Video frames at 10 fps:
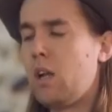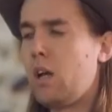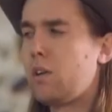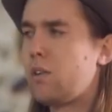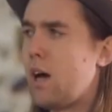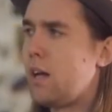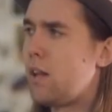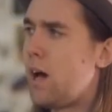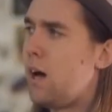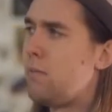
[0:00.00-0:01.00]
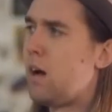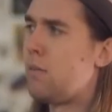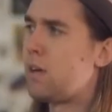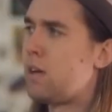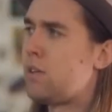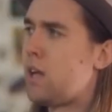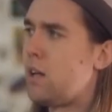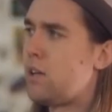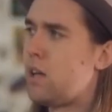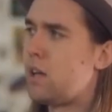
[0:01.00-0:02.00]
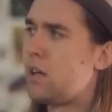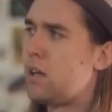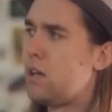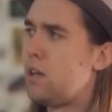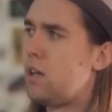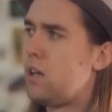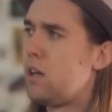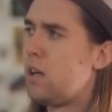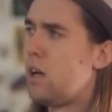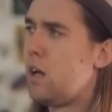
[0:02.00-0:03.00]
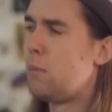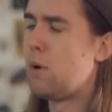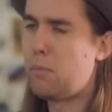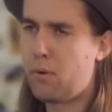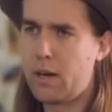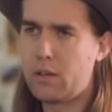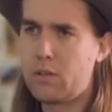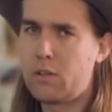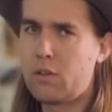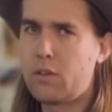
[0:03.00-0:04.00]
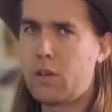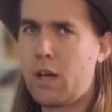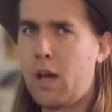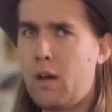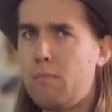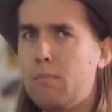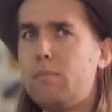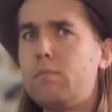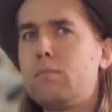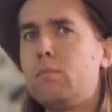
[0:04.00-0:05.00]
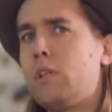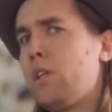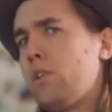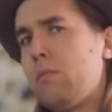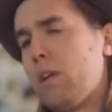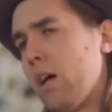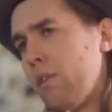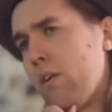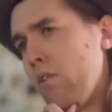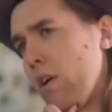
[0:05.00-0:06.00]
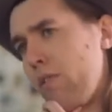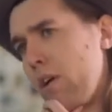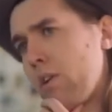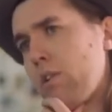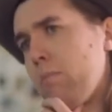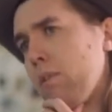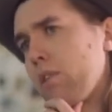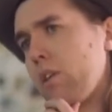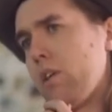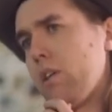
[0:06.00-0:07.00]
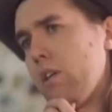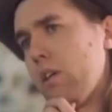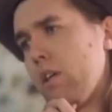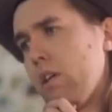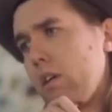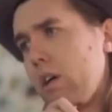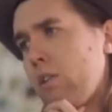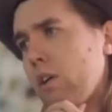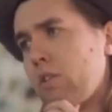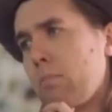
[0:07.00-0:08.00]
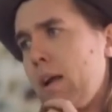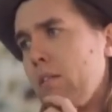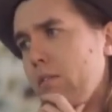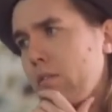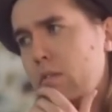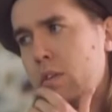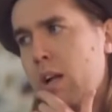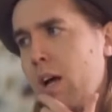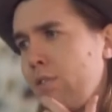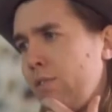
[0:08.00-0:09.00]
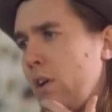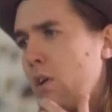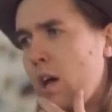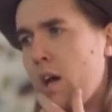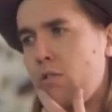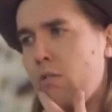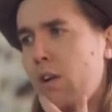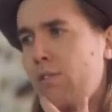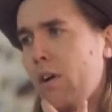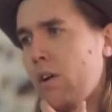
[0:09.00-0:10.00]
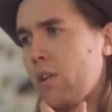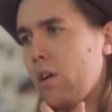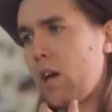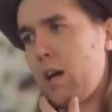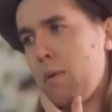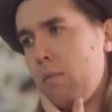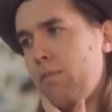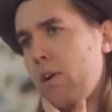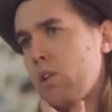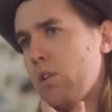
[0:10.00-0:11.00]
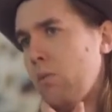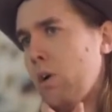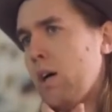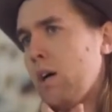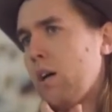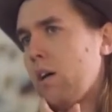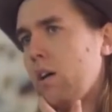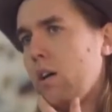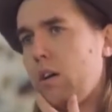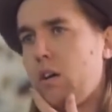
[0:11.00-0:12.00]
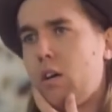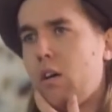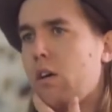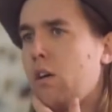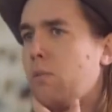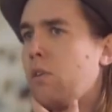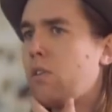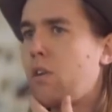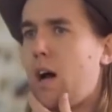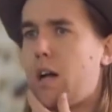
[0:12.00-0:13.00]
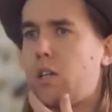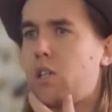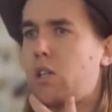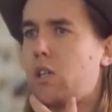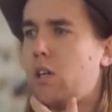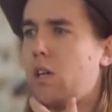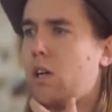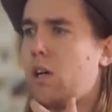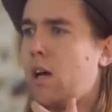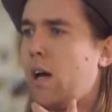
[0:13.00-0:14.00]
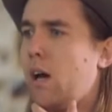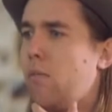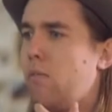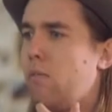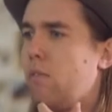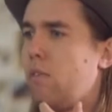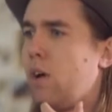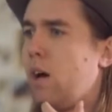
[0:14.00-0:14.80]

Alongside that, I'm going to start doing a lot more prints, which is something I've never really focused on before. I sort of spent the last few years really focusing on getting my professional work up to scratch, and